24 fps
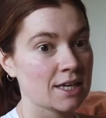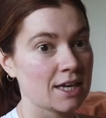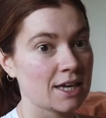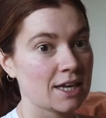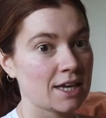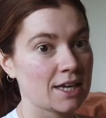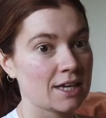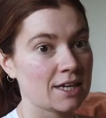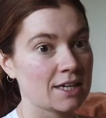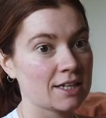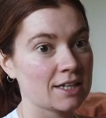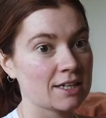
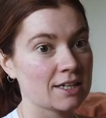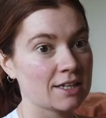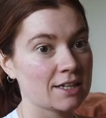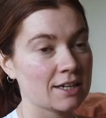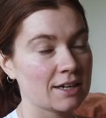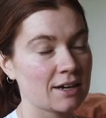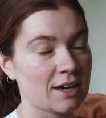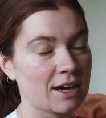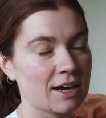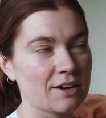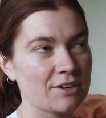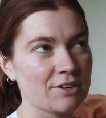
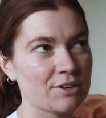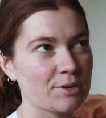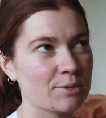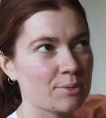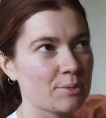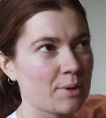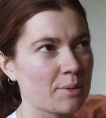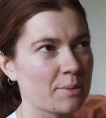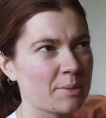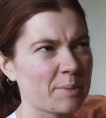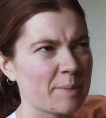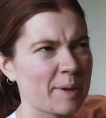And I don't know
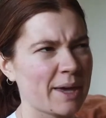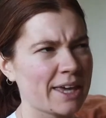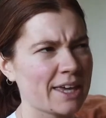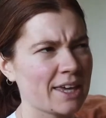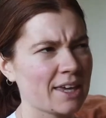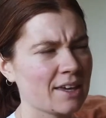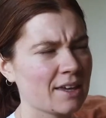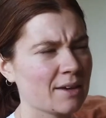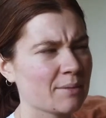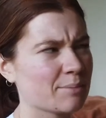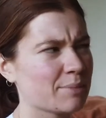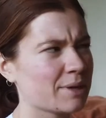what we're
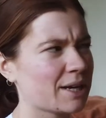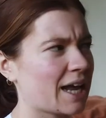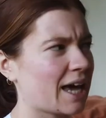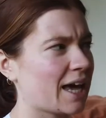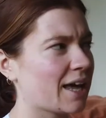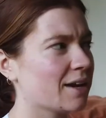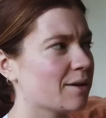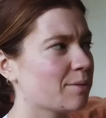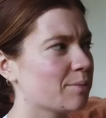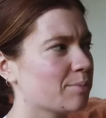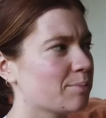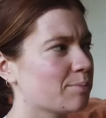baking,
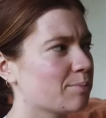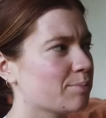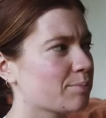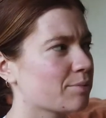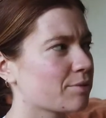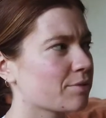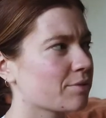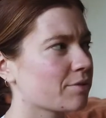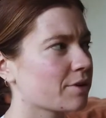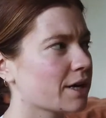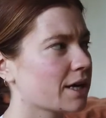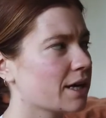banana
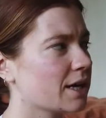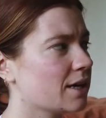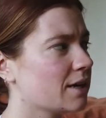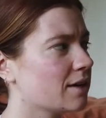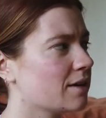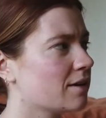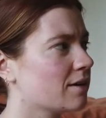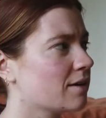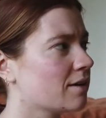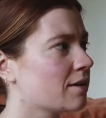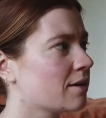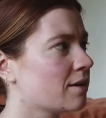
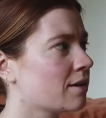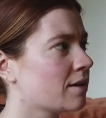bread,